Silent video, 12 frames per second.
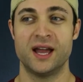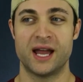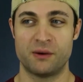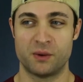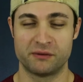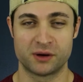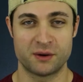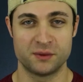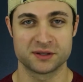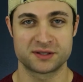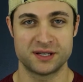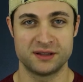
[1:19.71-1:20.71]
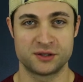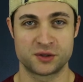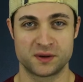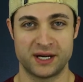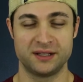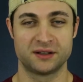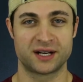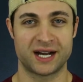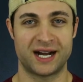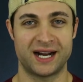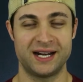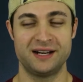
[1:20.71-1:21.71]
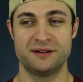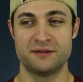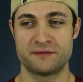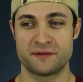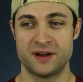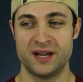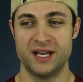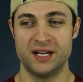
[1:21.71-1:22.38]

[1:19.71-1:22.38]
However, I will say the trailer kind of